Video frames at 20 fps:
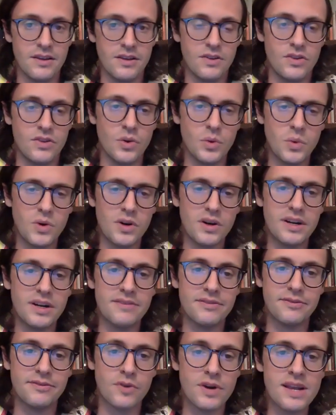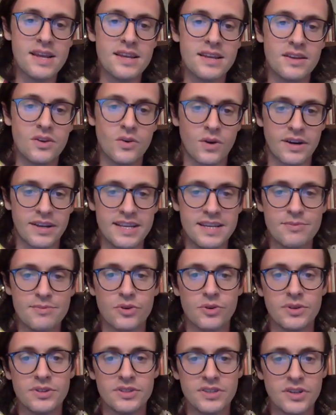The word Ivri, or
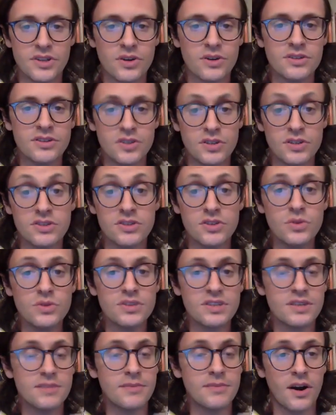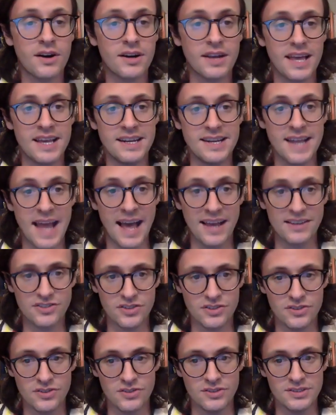Hebrew, is used to mark a
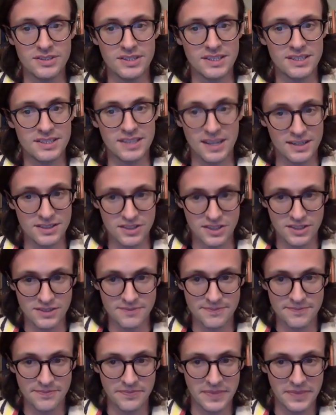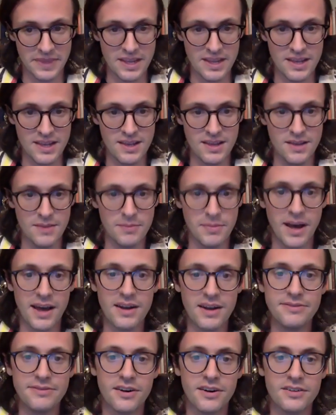national distinction.
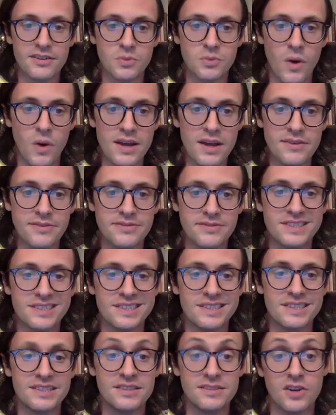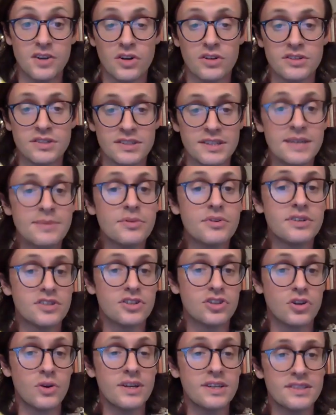Potiphar's wife, her deliberate
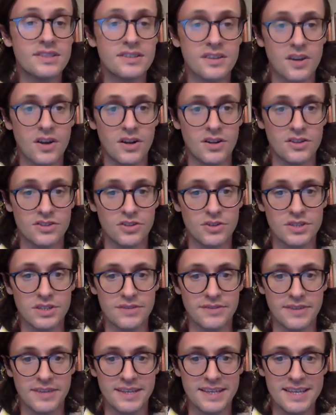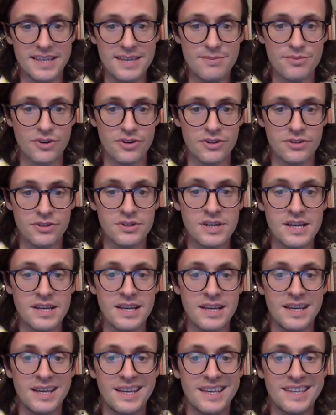choice to call Joseph a Hebrew
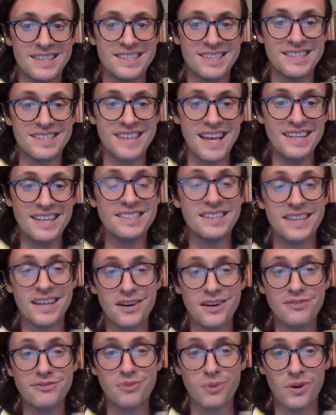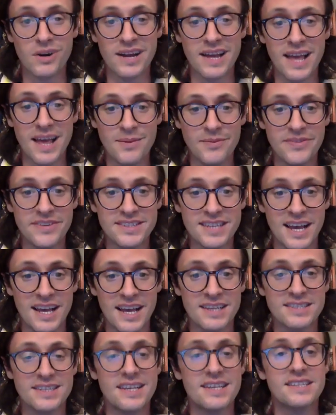is intended, therefore, to
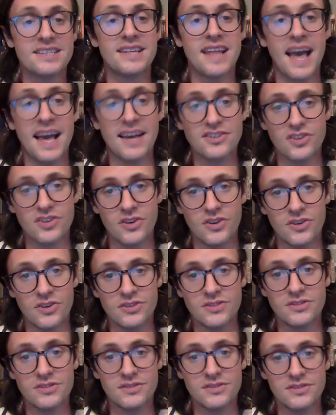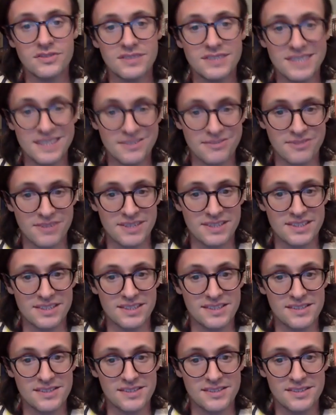emphasize his national
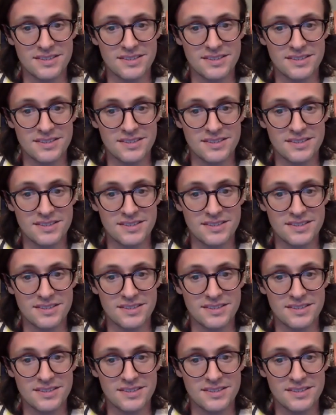difference.